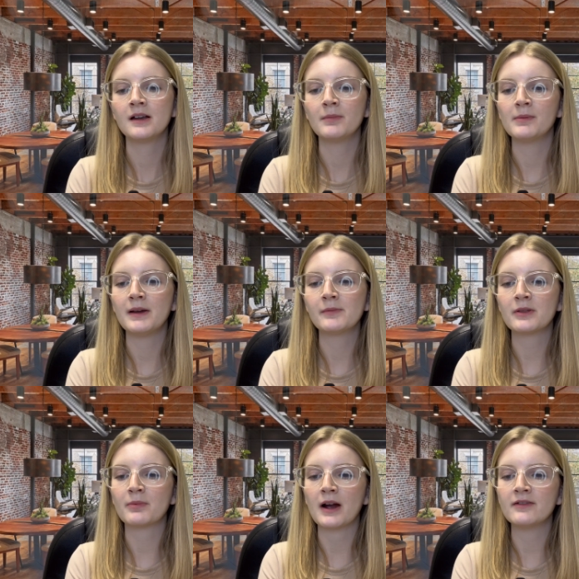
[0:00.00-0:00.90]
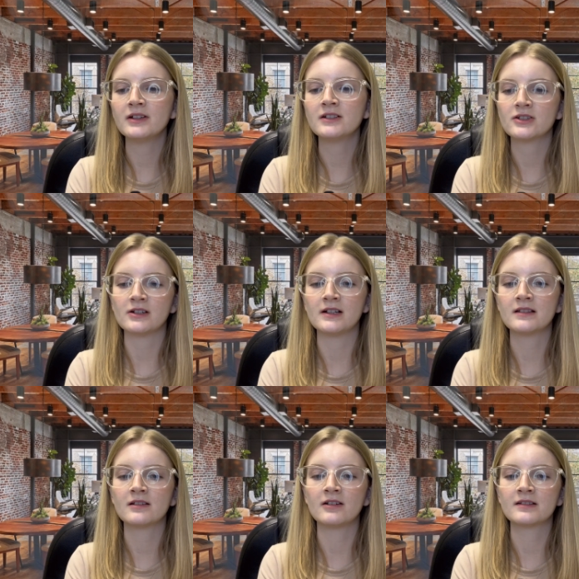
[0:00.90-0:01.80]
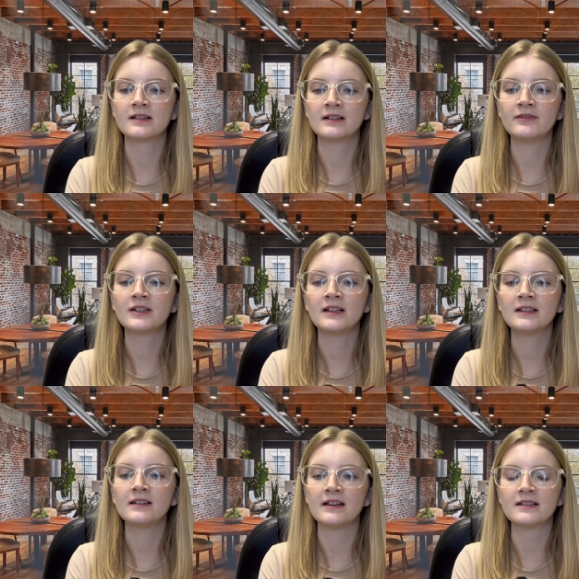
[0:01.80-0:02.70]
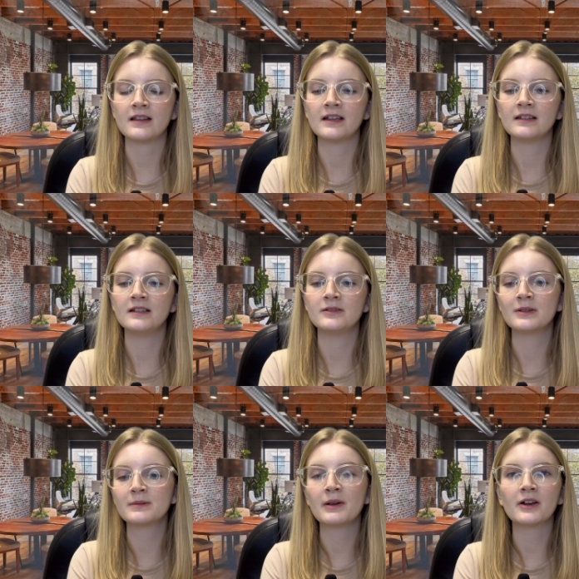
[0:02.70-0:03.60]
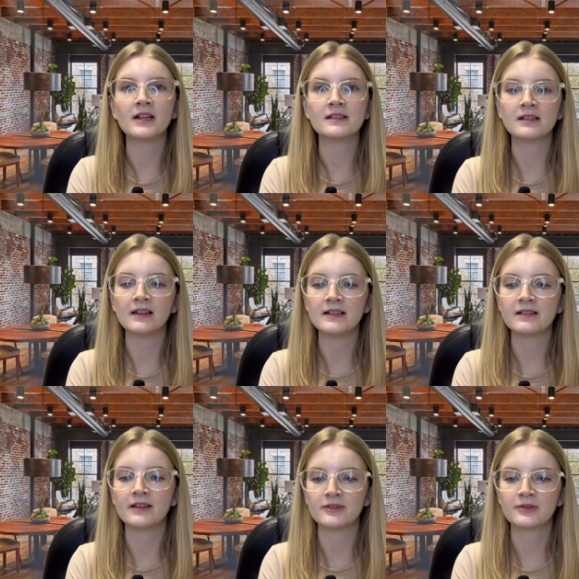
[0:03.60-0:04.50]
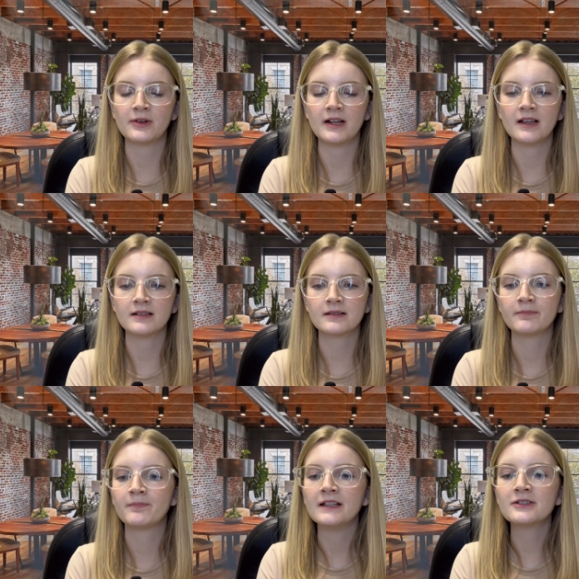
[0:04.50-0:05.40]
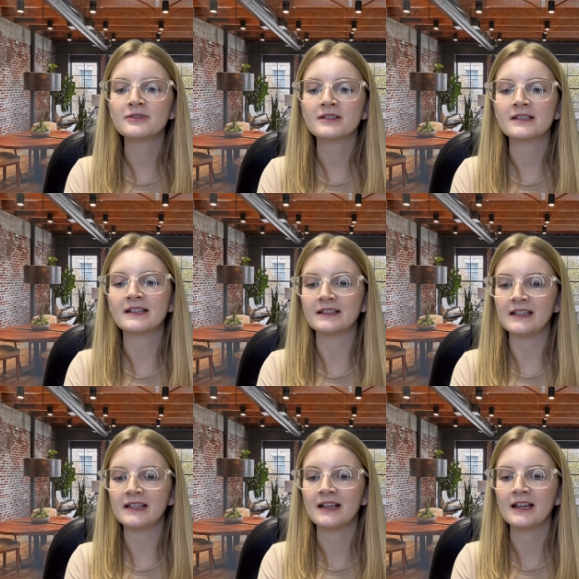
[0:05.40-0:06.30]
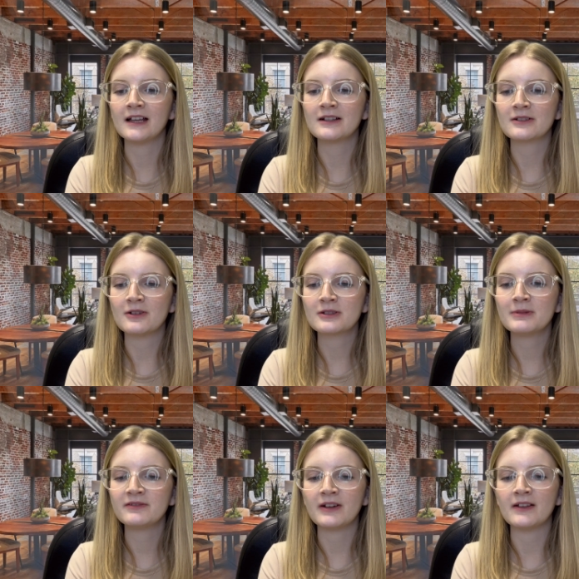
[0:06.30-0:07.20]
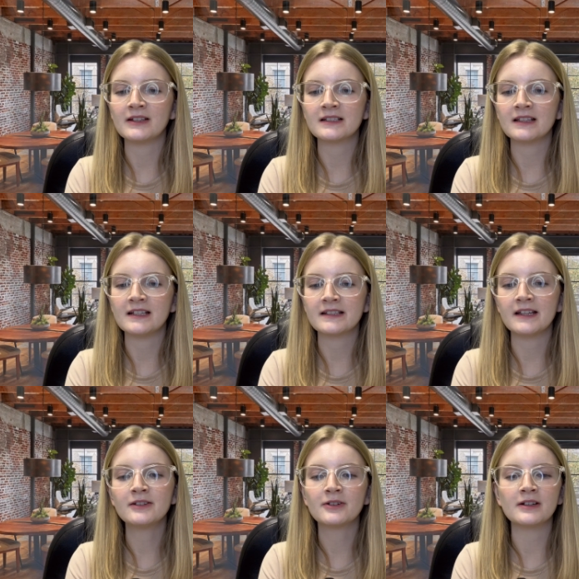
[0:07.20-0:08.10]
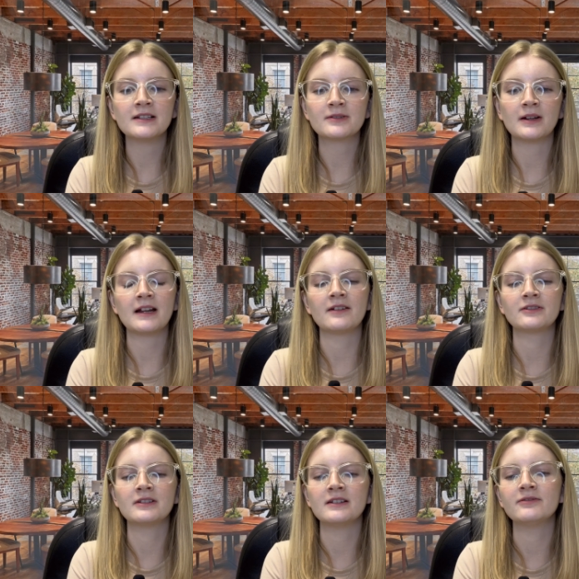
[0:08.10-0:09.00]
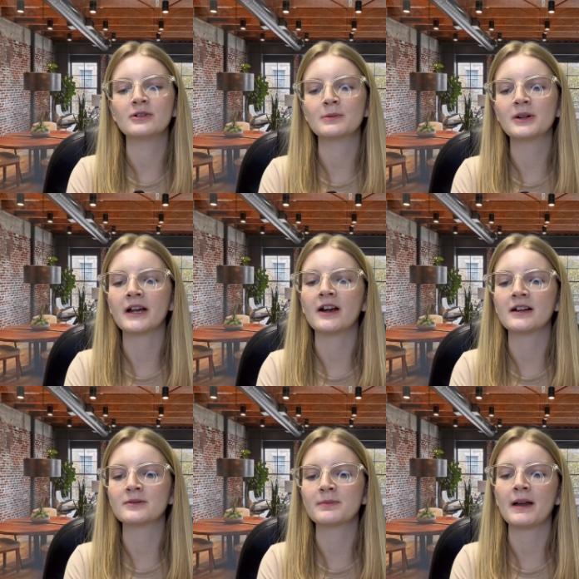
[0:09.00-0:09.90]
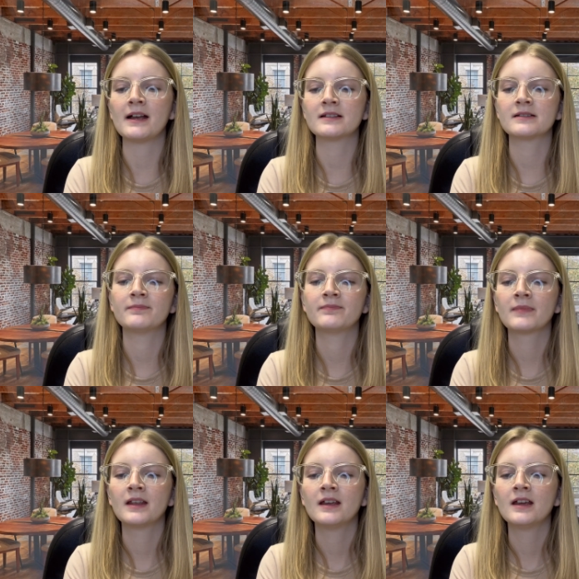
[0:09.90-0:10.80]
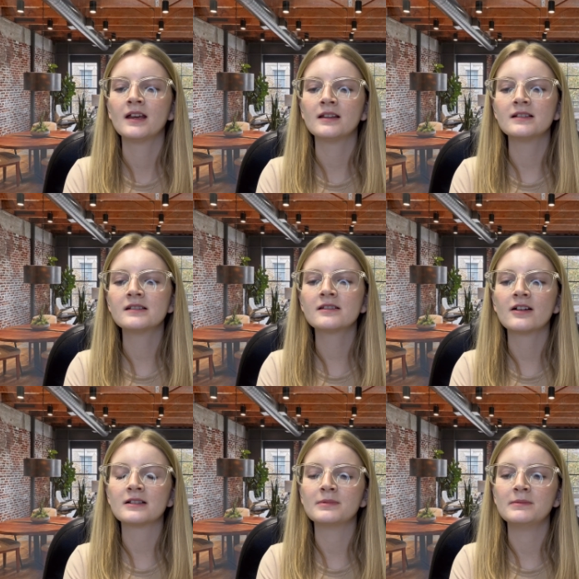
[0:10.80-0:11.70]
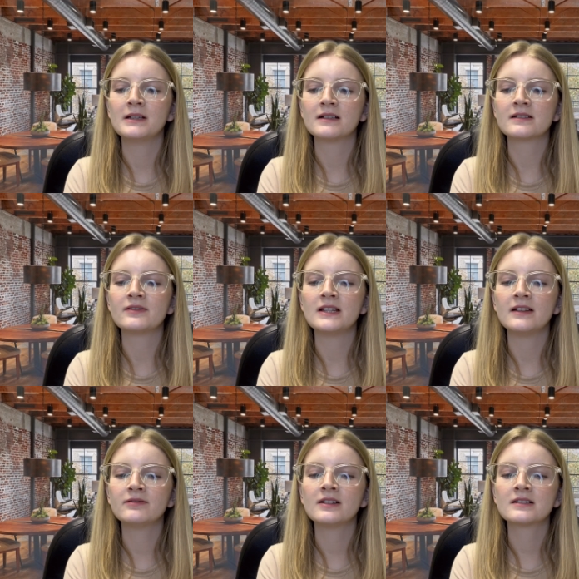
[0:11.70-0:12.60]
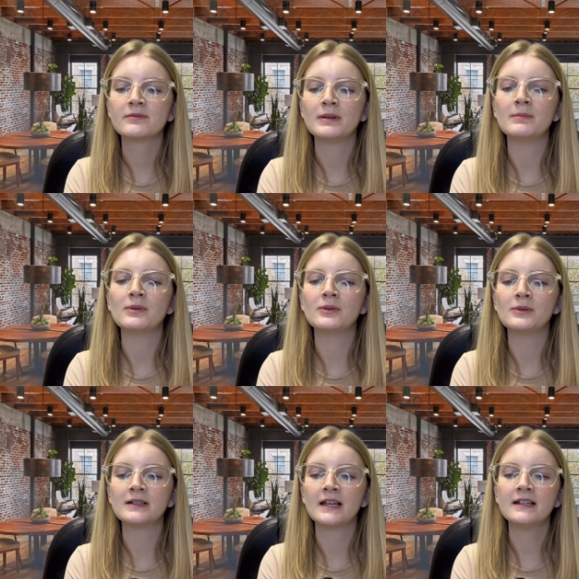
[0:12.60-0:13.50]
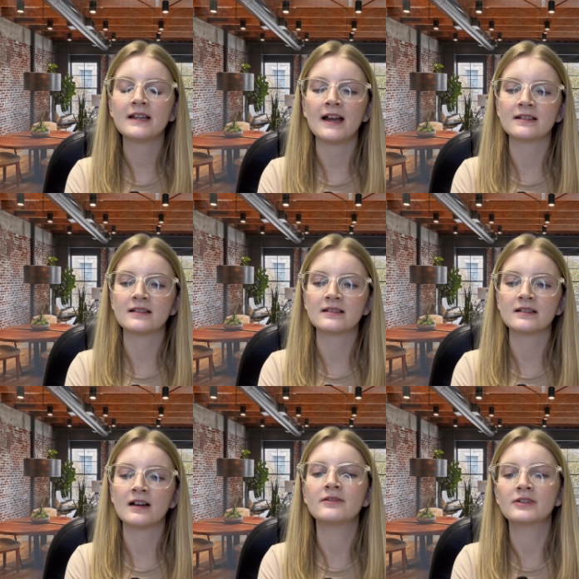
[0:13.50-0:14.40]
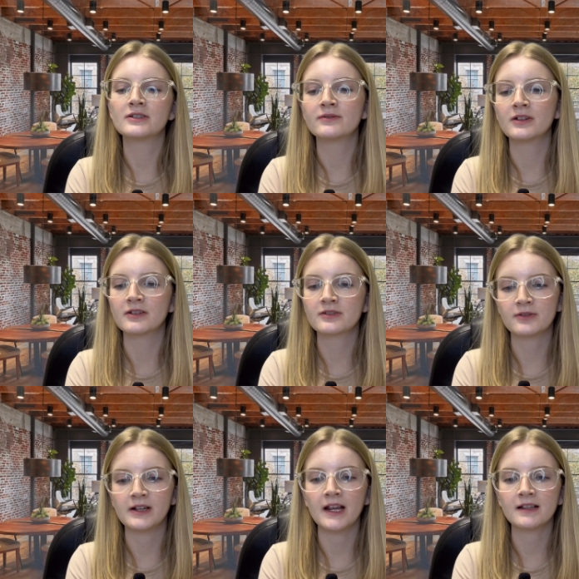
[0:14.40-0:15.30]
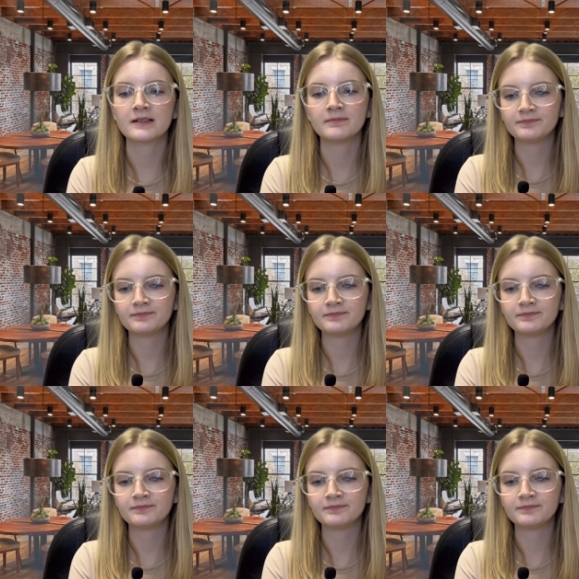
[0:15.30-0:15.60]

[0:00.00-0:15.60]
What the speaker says: but men with private insurance are significantly less likely to experience delays in their screenings. Interestingly, it has also been found that delays increased right after the Affordable Care Act was passed. This is thought to be because of the influx of people who had gained access to coverage for their screenings.